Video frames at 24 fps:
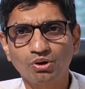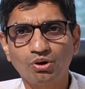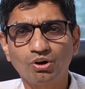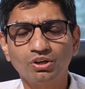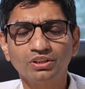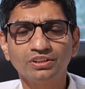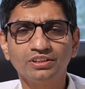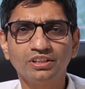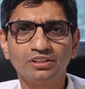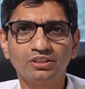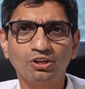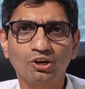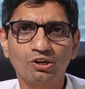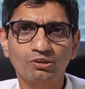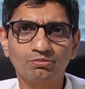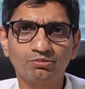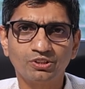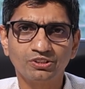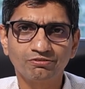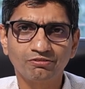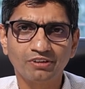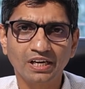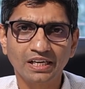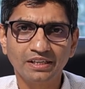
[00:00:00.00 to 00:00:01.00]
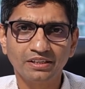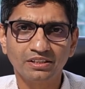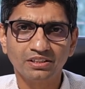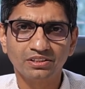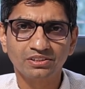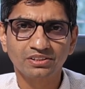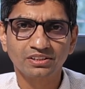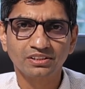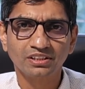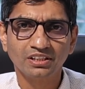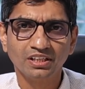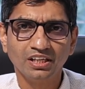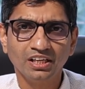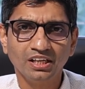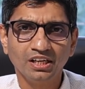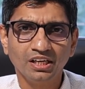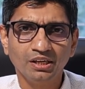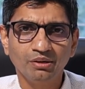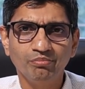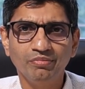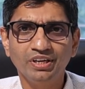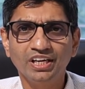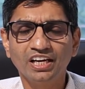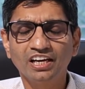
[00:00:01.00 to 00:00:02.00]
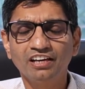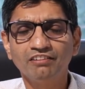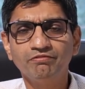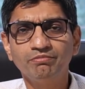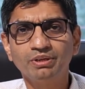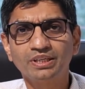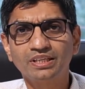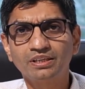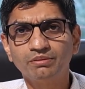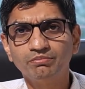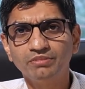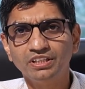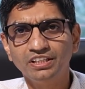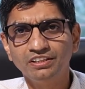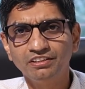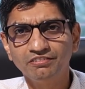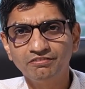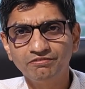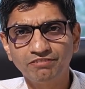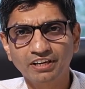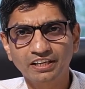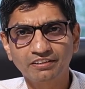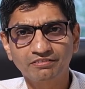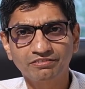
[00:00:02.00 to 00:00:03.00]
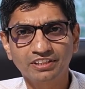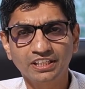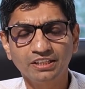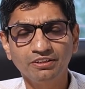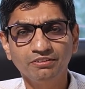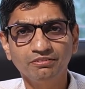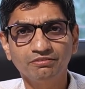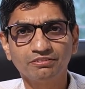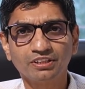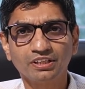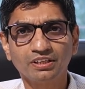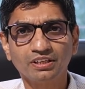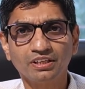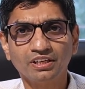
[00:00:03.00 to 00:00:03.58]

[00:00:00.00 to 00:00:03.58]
on the dormant virus may have become ineffective,